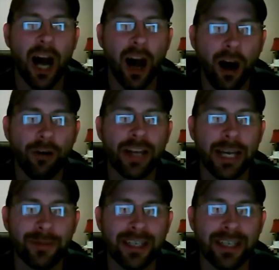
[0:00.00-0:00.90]
We all
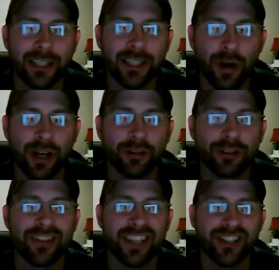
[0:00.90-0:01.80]
came into this
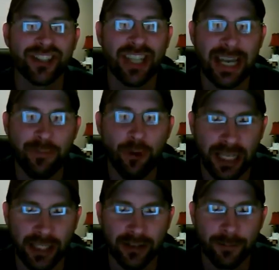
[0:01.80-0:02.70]
world the same
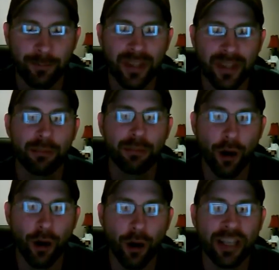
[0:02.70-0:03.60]
way,
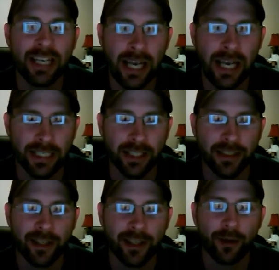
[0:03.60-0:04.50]
broke and naked.